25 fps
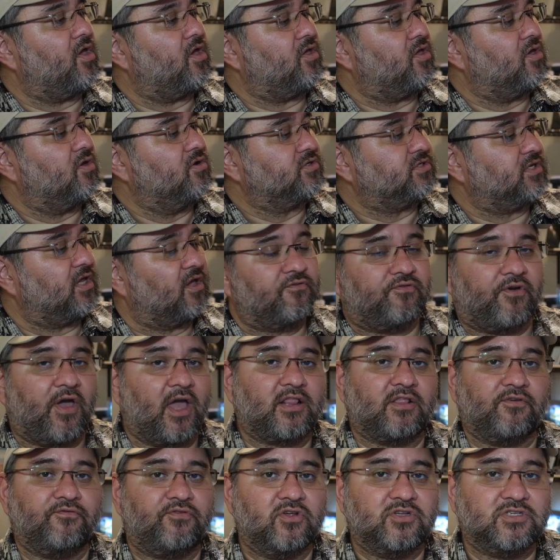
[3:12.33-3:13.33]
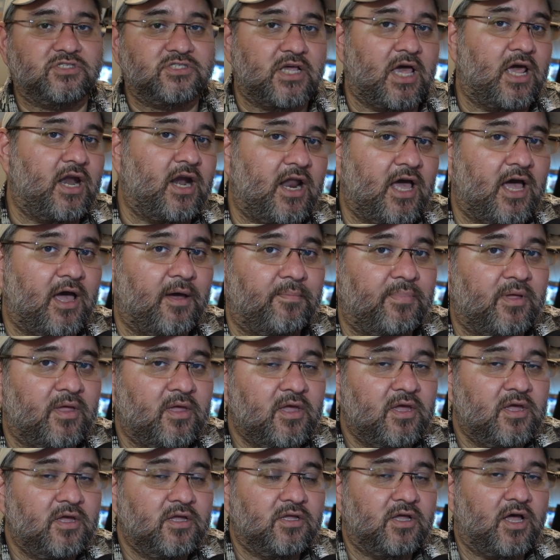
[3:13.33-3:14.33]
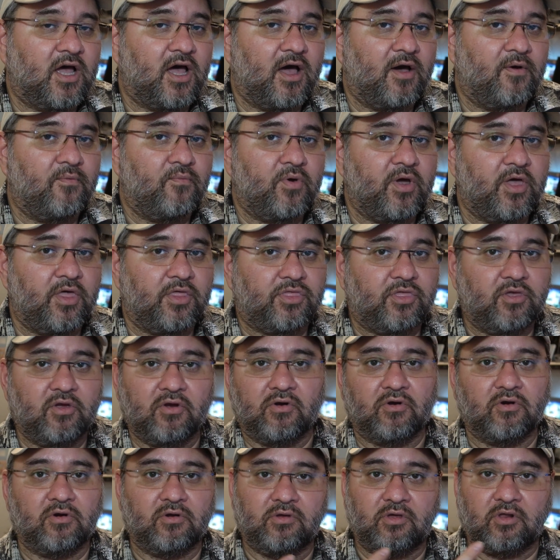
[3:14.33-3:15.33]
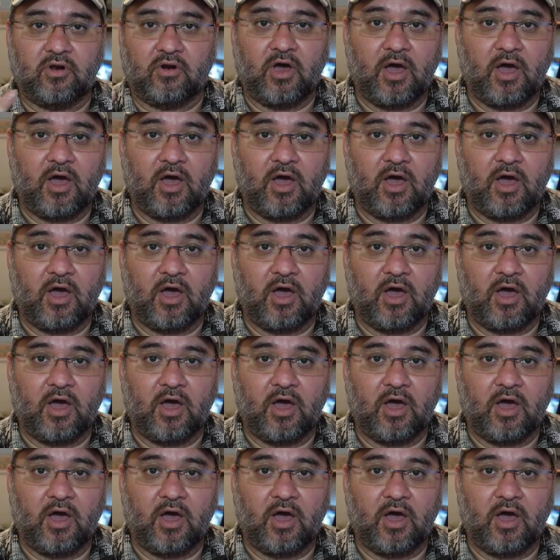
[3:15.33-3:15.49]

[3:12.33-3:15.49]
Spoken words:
you're using, in fact, if you set it up with your,